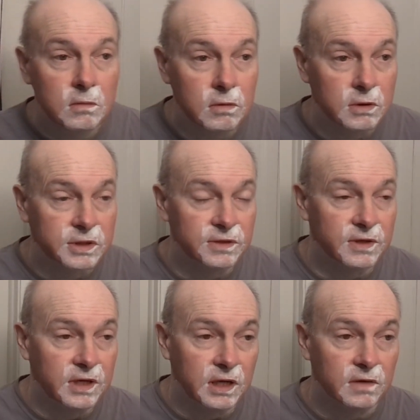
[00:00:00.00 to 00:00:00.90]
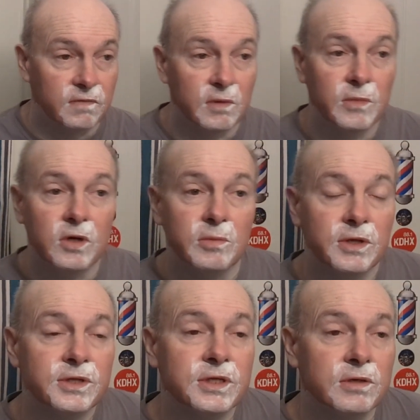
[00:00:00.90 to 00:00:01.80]
course, in the heat of the
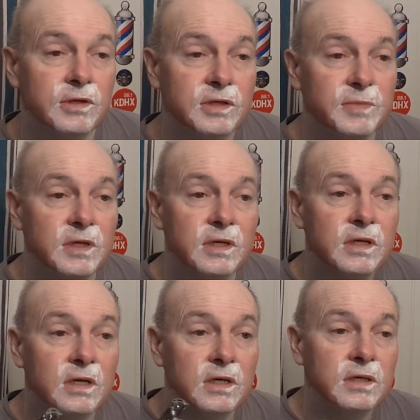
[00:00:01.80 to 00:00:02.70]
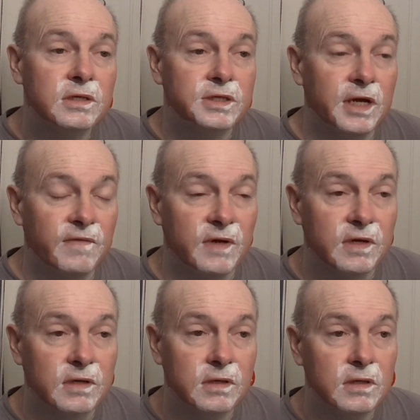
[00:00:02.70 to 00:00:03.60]
moment, so to speak,
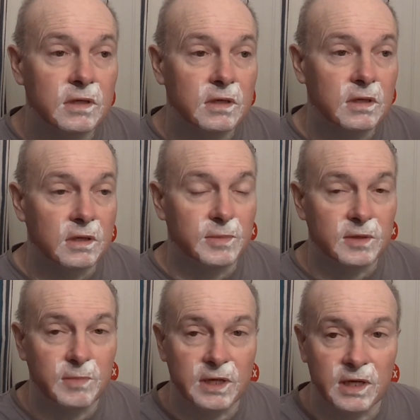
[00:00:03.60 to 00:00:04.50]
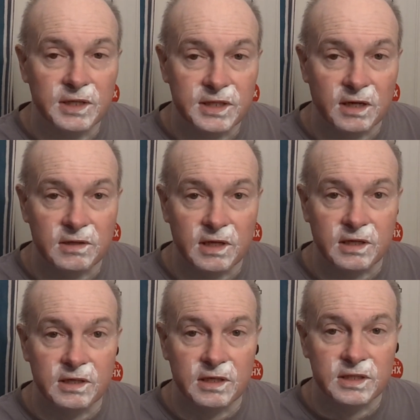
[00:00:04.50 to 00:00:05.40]
shaving, I mean, it may not sound
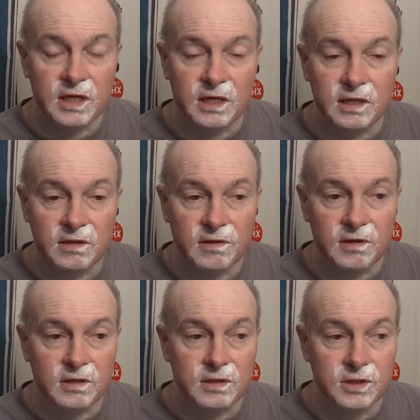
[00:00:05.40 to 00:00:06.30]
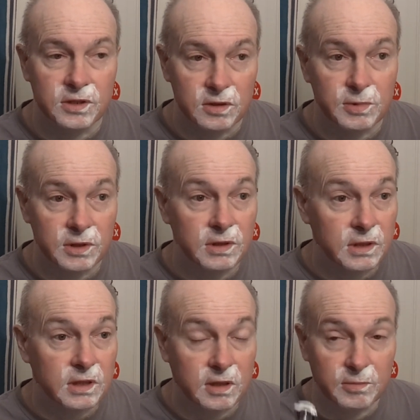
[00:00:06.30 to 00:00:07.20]
like an exciting thing to do, but
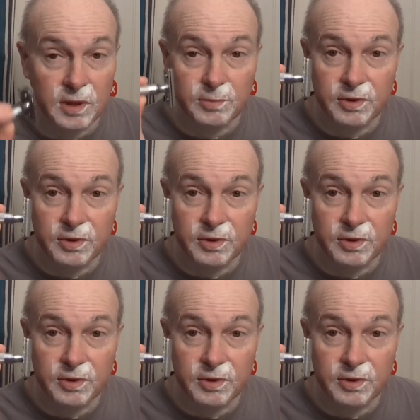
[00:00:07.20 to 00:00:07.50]
it can be